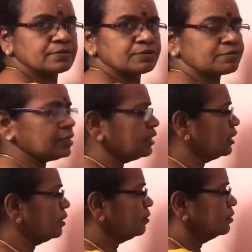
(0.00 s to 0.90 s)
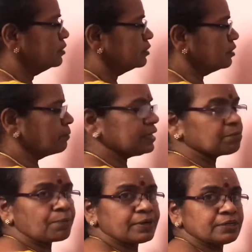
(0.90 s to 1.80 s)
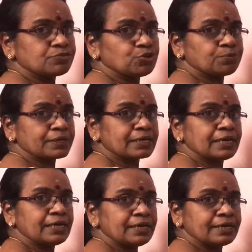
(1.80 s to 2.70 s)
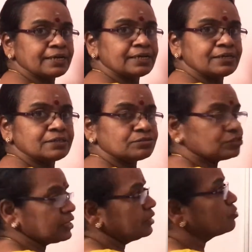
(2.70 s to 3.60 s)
You see here, the bending moment is numerically 3.